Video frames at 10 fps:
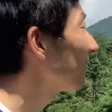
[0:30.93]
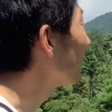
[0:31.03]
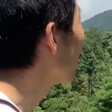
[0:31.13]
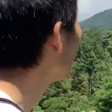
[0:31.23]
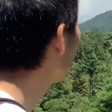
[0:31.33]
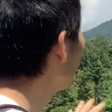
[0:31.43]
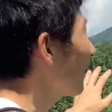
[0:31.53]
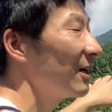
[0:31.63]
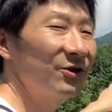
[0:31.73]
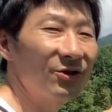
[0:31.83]
but
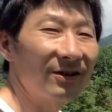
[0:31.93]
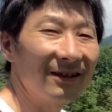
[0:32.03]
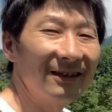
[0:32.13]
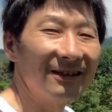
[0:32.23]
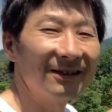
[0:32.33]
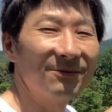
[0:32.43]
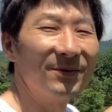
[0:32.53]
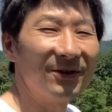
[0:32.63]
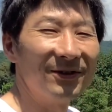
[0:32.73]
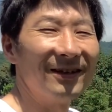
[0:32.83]
actually this
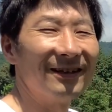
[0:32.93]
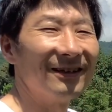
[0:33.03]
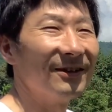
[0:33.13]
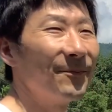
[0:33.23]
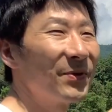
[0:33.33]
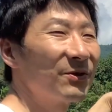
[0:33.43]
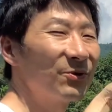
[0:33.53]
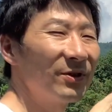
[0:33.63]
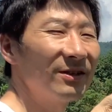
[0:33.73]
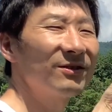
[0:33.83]
building
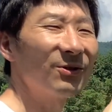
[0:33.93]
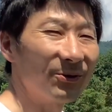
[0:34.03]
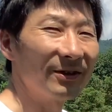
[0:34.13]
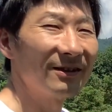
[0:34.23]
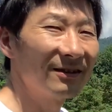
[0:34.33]
three-story.